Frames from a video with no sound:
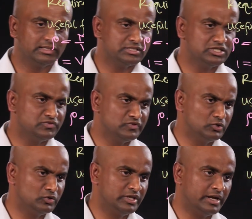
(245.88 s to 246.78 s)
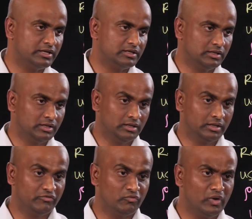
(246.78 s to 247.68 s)
Since we know that
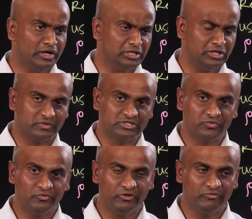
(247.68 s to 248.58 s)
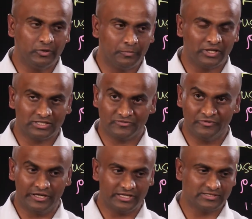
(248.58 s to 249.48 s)
1 equals Vv plus
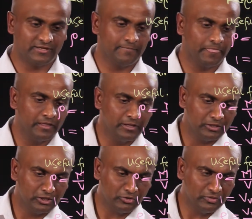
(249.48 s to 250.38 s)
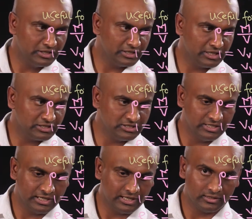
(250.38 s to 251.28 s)
Vs, now we can actually
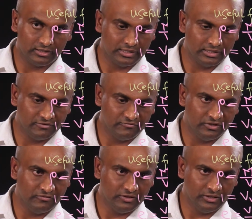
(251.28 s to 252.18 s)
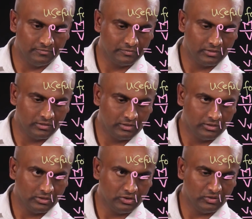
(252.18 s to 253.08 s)
calculate the Vv.
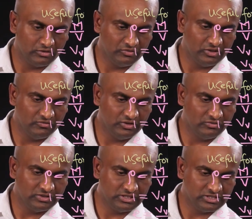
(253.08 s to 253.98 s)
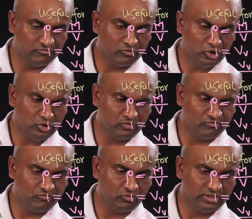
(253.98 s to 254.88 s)
Your Vv, which is the volume of
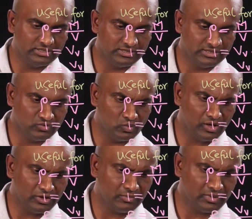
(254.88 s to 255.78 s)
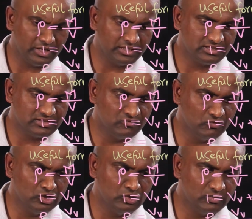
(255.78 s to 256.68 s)
voids, is 1 minus
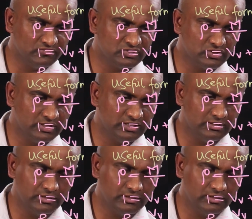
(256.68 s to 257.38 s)
volume of solid.